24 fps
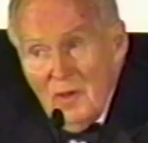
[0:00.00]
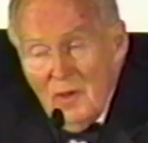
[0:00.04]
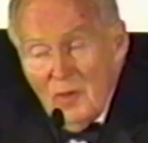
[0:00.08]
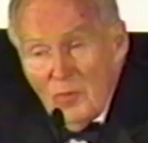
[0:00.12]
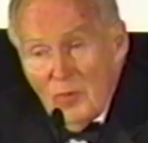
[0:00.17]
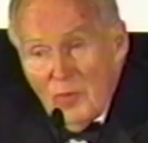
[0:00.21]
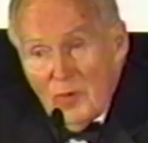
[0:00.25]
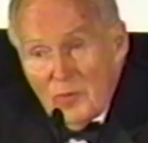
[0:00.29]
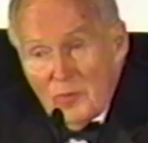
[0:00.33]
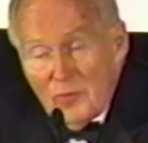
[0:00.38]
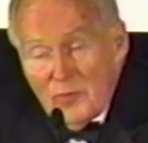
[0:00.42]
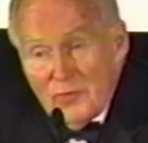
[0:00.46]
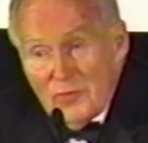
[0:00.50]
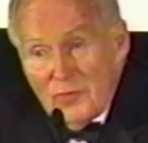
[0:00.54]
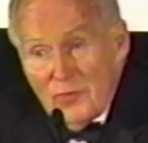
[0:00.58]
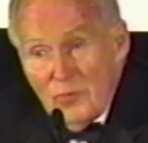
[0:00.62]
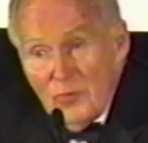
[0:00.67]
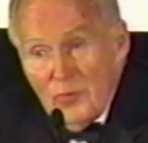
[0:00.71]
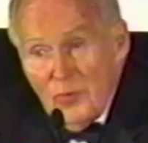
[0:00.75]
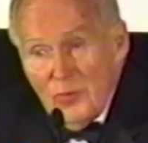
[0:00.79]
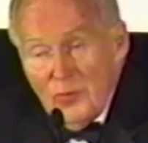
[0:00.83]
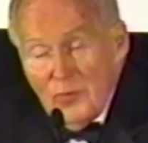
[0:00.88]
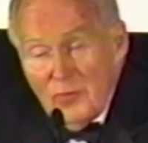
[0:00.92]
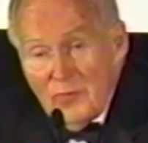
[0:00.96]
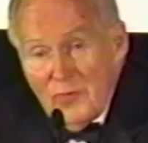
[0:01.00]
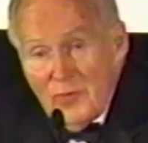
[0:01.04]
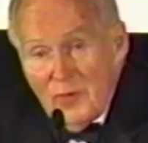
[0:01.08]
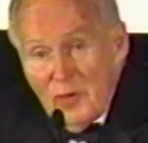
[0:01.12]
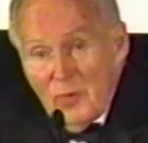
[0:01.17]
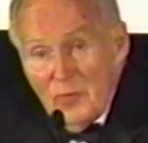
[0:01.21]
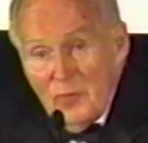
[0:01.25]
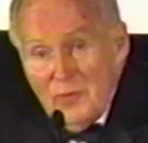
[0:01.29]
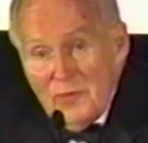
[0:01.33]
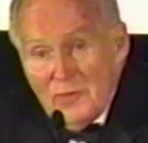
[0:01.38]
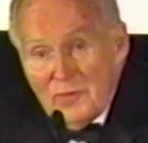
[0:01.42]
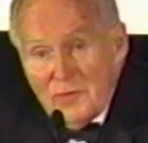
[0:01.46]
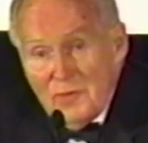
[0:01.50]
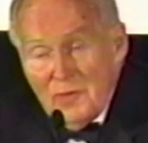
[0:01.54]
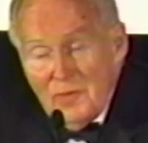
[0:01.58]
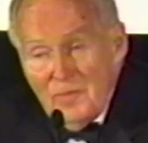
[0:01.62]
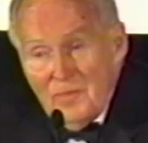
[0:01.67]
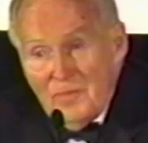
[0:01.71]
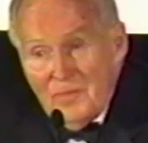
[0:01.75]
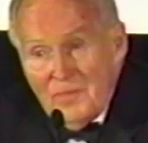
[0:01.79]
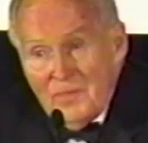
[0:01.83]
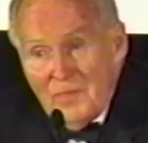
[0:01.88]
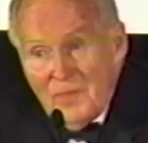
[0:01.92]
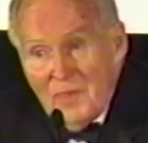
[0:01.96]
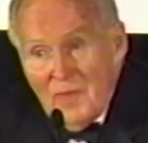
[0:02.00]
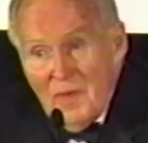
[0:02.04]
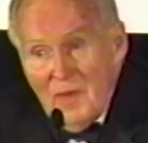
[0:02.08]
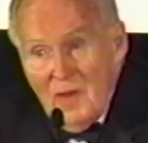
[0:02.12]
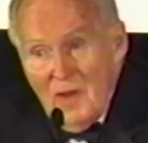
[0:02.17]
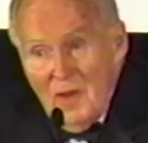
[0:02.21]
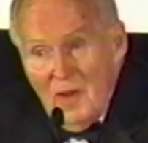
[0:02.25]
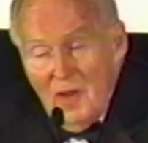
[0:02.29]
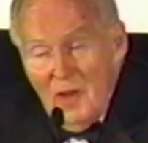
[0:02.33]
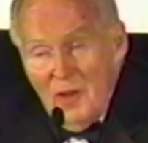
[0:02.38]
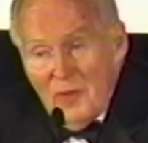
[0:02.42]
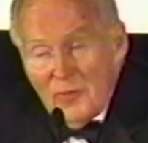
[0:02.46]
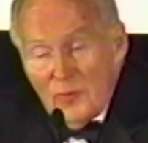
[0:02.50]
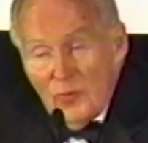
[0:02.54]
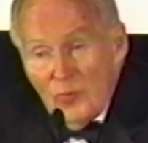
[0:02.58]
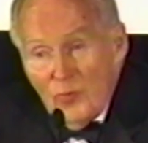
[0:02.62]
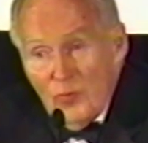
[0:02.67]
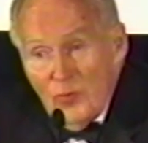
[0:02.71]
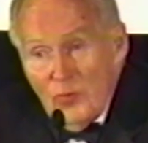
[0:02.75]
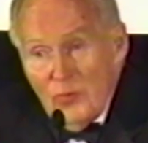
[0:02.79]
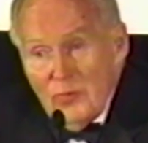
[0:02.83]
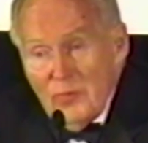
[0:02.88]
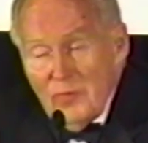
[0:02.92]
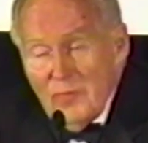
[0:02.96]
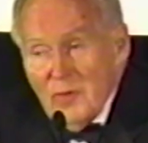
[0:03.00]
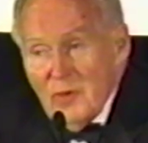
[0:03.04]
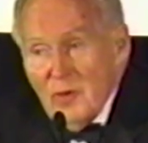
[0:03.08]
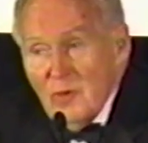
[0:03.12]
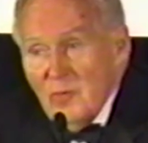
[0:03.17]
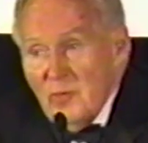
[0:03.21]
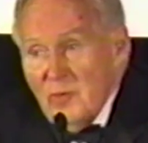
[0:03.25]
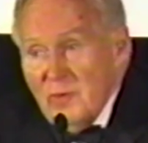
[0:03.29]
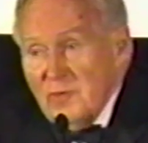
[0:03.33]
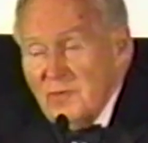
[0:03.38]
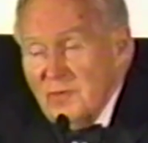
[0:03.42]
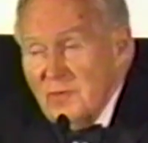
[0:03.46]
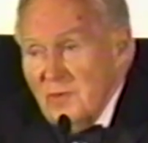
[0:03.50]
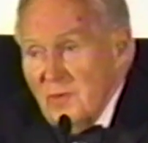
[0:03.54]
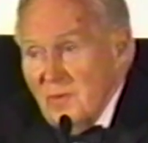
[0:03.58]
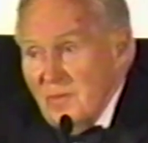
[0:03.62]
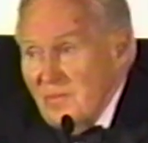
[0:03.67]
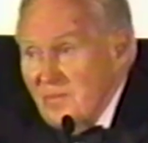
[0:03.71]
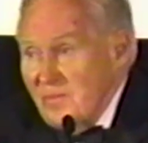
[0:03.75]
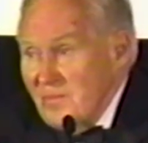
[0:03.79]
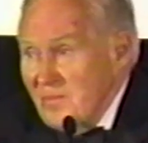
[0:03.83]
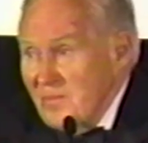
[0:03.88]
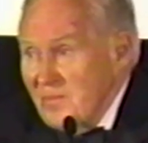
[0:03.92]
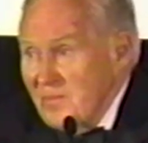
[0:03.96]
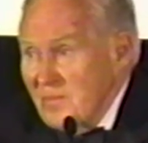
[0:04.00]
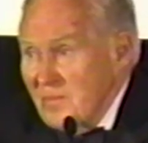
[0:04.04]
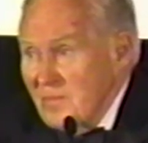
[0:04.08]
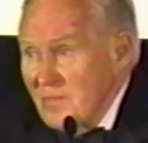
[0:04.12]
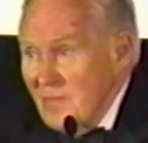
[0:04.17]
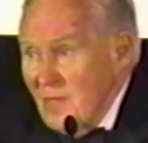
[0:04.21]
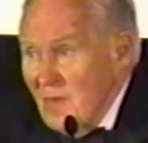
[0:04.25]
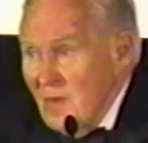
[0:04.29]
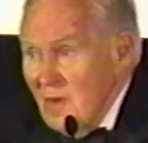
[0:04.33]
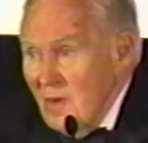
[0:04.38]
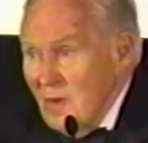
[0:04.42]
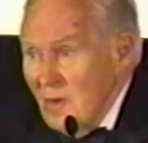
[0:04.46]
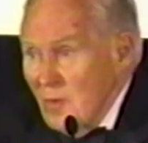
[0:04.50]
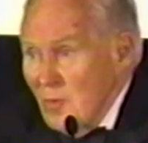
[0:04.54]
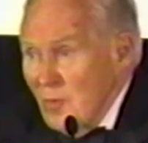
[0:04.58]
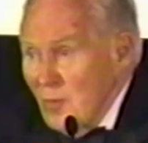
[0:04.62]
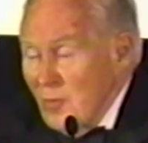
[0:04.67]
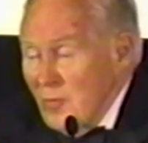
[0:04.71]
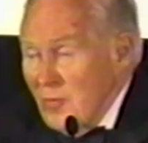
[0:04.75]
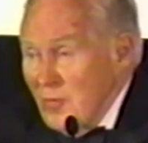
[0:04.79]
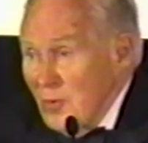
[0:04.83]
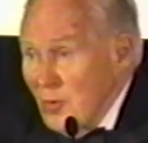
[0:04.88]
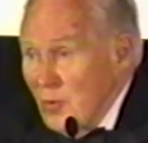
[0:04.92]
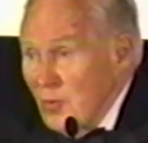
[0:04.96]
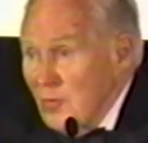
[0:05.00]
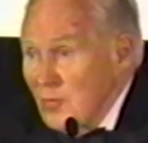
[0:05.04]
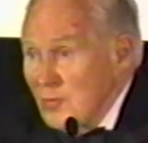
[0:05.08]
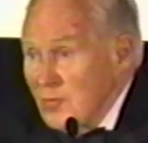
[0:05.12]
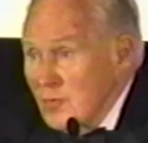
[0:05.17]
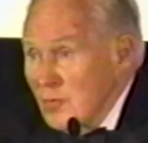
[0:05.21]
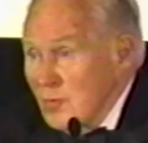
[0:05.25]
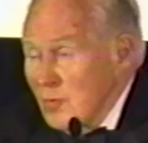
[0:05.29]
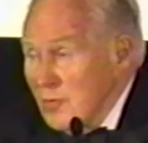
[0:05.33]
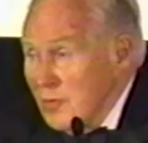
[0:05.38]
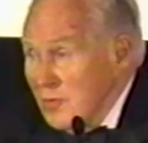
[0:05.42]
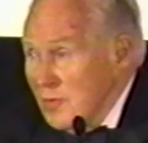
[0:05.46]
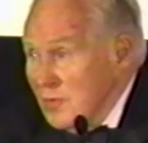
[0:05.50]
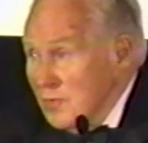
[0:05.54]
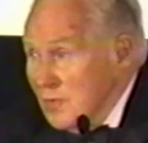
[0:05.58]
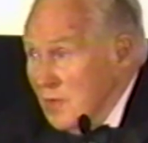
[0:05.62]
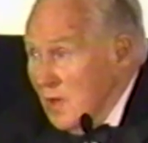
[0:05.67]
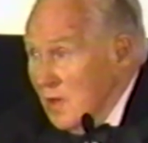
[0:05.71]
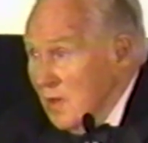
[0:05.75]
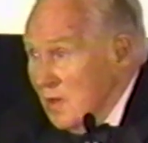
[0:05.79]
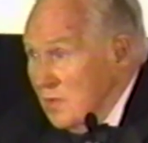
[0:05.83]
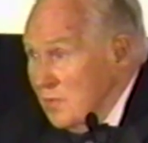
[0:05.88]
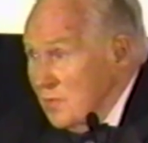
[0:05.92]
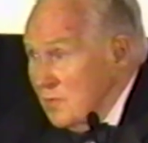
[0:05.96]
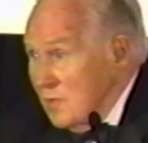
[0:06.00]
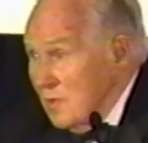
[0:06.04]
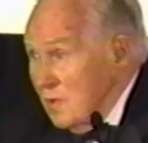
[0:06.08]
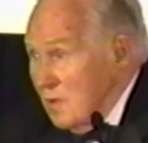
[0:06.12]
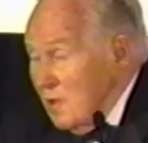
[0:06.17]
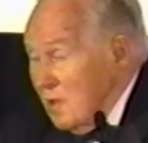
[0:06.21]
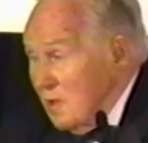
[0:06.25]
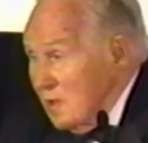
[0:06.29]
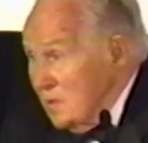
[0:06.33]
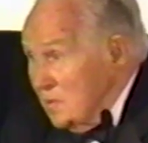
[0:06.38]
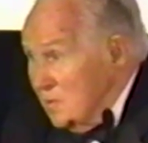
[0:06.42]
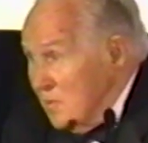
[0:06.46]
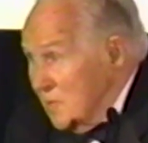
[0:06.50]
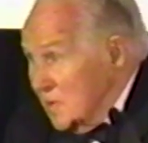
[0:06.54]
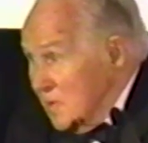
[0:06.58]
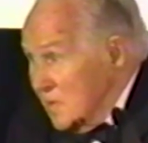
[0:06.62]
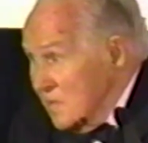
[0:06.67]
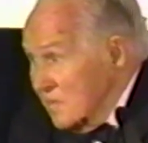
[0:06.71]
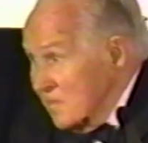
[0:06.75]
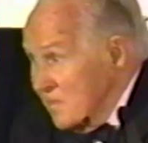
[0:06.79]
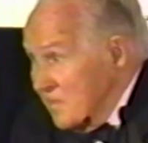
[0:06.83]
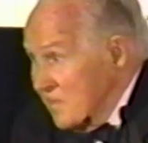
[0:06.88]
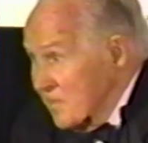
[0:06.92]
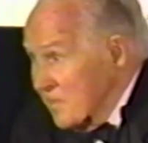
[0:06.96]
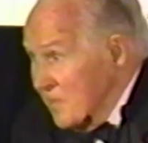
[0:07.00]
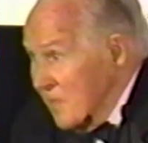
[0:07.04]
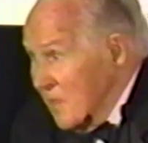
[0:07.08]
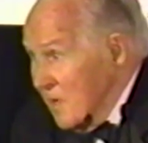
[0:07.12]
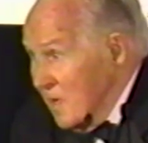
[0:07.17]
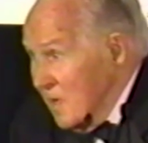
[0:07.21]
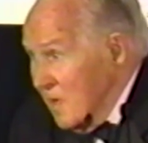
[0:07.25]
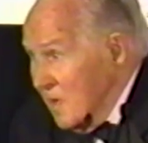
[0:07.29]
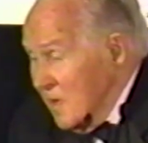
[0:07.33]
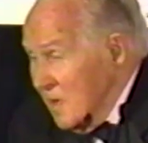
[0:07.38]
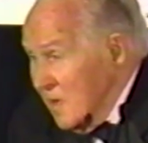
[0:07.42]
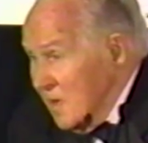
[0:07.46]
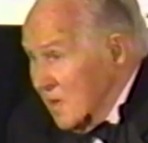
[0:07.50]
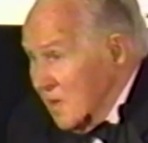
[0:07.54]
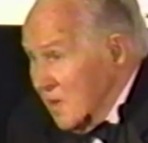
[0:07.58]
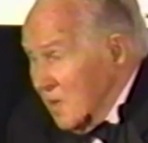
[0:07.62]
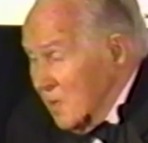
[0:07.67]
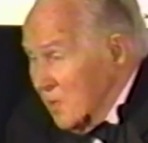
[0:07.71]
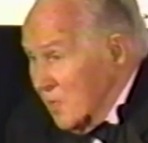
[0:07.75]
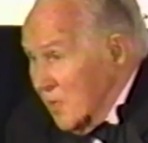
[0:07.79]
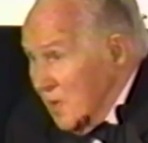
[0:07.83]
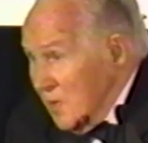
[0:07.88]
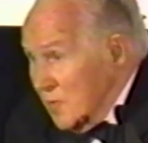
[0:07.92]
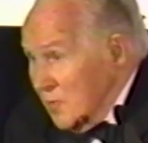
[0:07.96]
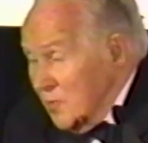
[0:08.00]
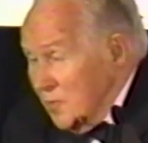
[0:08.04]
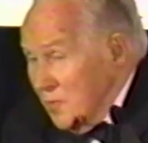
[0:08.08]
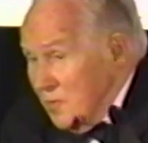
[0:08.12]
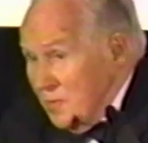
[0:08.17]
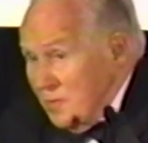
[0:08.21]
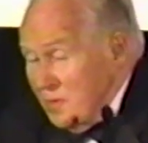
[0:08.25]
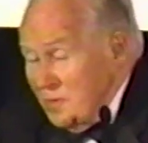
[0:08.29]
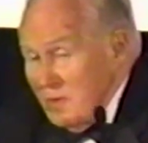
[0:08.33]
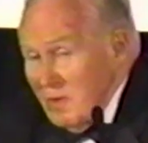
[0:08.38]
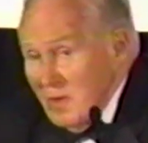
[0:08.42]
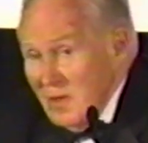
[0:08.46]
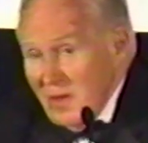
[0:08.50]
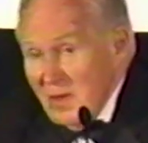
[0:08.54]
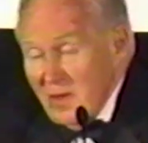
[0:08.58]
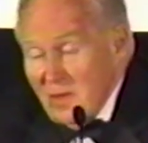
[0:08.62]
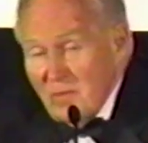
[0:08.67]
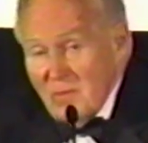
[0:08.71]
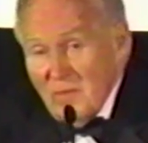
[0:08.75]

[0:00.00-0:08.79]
What was the root of their wisdom? The root of their wisdom were those who were the Scottish Enlightenment. I'm not going to take